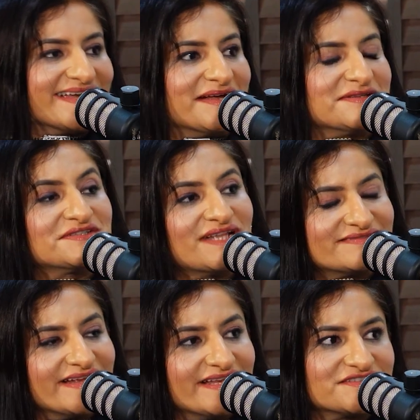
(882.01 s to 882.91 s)
Yeah. So
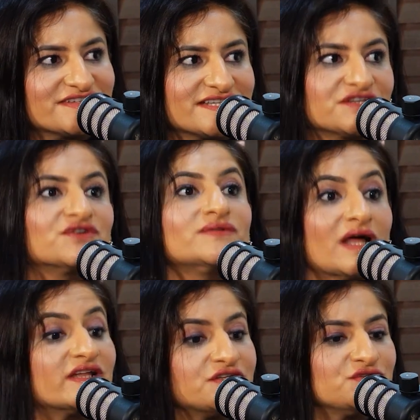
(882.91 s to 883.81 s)
that's very interesting to know
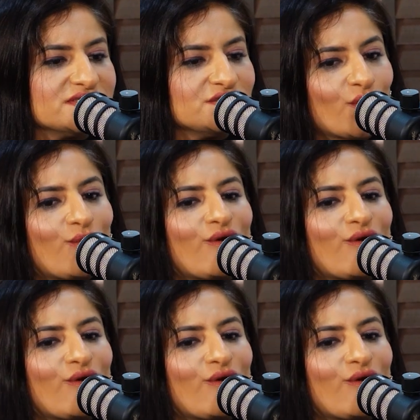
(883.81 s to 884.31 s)
now that you know